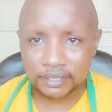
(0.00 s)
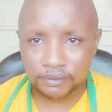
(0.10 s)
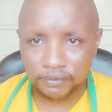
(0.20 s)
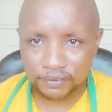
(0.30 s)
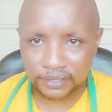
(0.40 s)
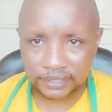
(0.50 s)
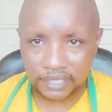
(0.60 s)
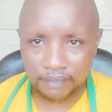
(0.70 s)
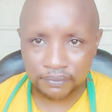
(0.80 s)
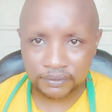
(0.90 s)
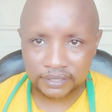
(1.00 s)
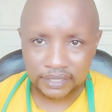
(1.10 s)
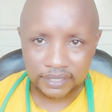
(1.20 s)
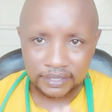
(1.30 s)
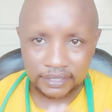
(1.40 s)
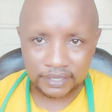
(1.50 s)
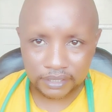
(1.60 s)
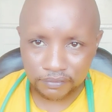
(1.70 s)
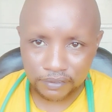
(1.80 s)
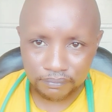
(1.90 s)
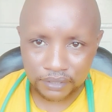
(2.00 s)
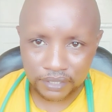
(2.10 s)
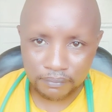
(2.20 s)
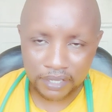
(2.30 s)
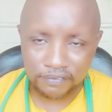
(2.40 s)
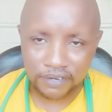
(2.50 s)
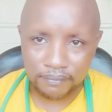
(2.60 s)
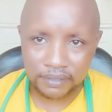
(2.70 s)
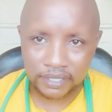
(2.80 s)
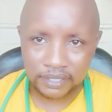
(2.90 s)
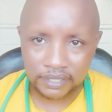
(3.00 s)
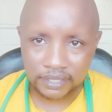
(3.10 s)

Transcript: you for the support, thank you for being my family,